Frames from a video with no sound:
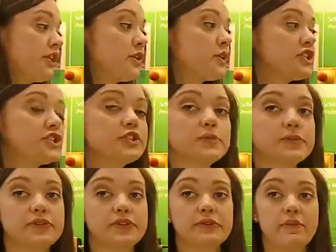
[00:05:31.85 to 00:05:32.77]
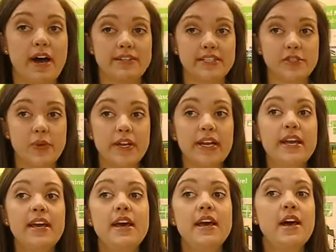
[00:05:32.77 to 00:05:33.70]
you can choose between Mozzie 20,
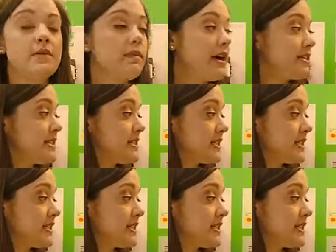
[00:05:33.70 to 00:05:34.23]
Mozzie